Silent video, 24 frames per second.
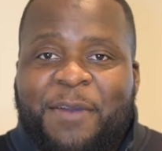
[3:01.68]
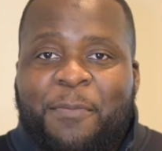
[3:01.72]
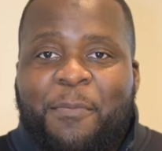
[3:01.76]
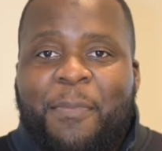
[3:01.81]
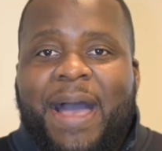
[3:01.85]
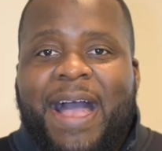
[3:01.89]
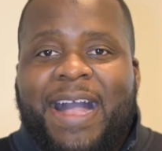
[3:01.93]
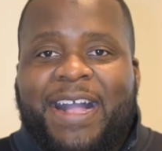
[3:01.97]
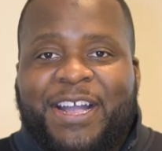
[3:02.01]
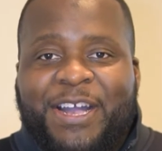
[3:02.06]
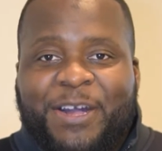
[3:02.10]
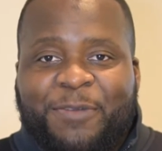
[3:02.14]

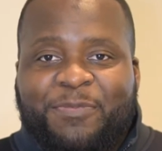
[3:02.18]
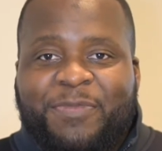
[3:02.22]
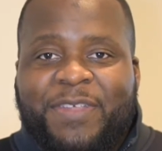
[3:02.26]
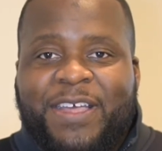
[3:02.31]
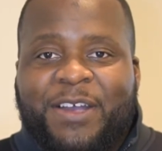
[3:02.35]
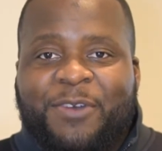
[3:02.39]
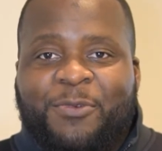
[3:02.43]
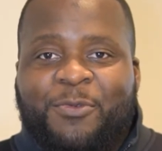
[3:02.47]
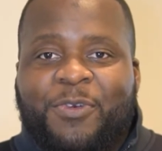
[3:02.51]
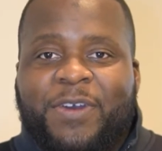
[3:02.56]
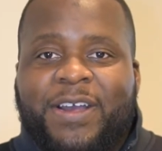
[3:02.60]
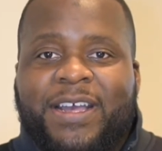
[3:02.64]
back up
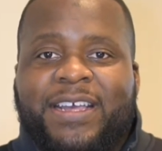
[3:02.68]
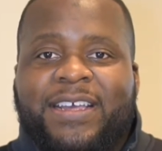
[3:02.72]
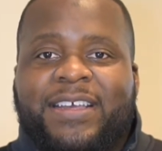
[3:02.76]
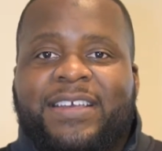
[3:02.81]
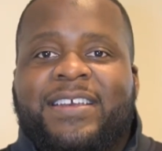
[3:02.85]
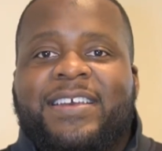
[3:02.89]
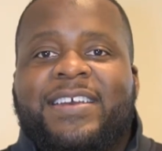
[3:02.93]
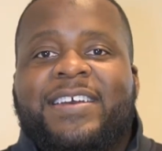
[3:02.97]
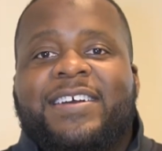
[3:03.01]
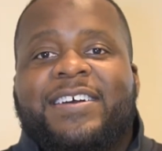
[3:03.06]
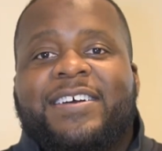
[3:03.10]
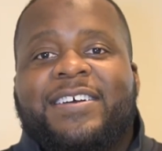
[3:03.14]
that way
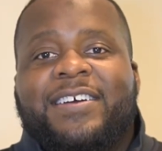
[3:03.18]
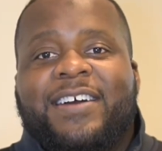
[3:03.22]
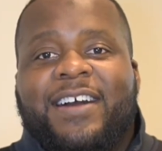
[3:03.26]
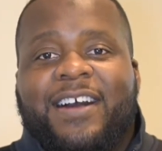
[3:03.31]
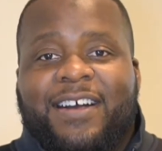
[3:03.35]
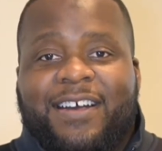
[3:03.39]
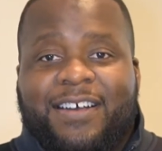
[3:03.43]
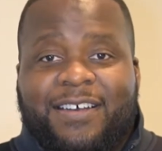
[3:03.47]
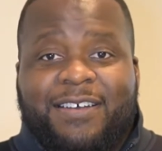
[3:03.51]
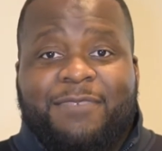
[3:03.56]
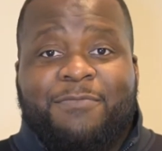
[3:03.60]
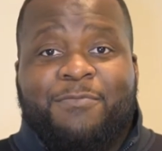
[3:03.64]

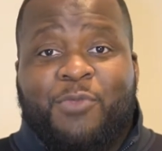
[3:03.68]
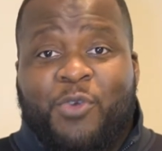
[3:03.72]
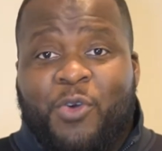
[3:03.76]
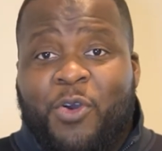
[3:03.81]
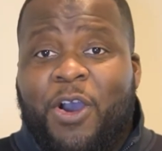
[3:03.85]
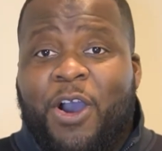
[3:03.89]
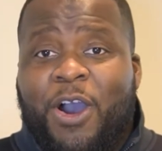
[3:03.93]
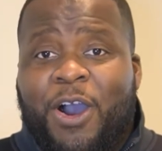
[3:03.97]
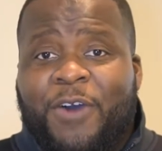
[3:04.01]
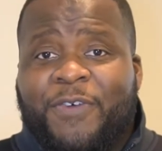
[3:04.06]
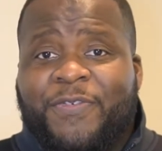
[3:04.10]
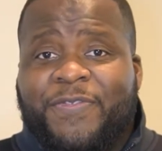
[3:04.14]
more
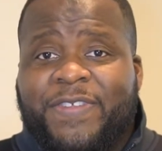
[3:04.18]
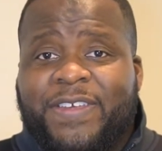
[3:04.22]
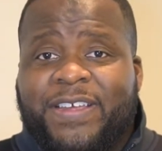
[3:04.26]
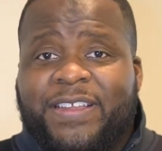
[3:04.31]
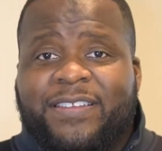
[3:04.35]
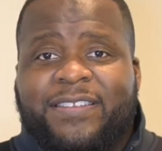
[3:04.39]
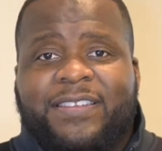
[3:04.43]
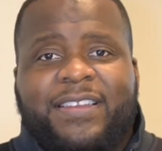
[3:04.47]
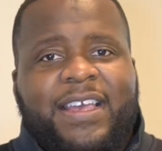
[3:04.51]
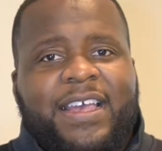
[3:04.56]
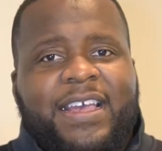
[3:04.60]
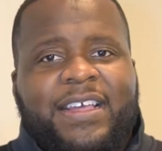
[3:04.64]
often
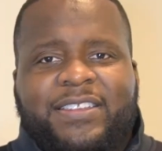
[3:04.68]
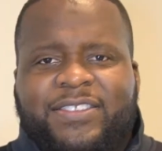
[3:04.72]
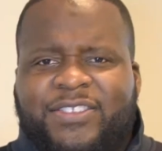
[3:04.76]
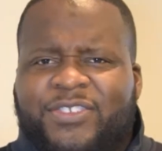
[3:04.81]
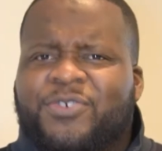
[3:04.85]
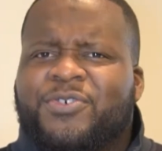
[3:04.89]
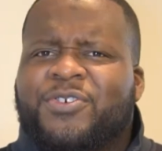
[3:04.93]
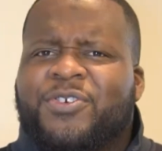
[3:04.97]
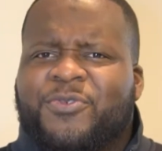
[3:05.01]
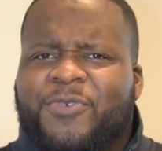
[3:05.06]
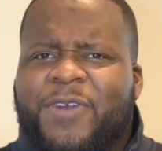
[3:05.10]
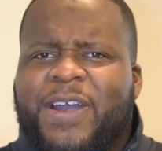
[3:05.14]
and
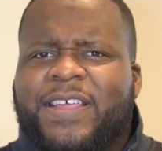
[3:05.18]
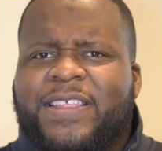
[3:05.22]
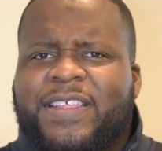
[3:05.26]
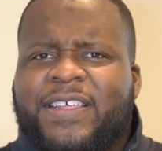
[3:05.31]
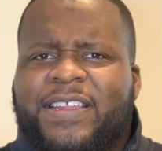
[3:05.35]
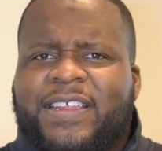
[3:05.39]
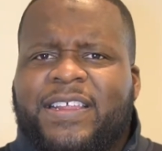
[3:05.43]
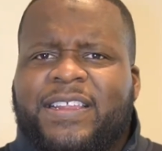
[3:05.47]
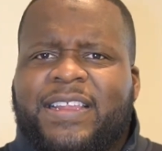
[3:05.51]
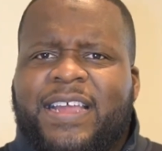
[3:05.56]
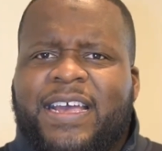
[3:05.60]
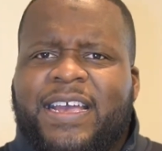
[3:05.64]
sooner rather
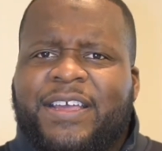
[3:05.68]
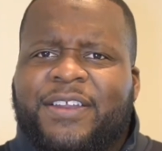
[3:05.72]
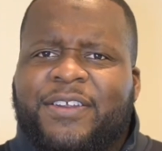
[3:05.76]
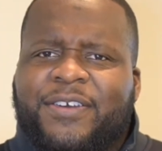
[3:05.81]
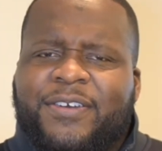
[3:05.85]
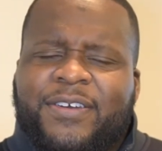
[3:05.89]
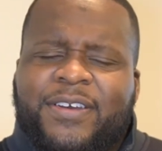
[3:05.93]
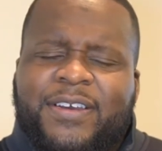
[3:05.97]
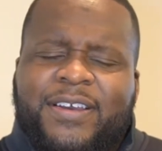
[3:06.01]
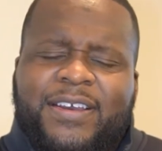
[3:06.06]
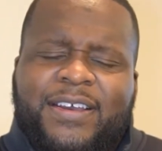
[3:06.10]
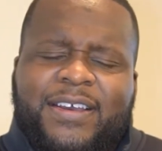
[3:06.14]
than later.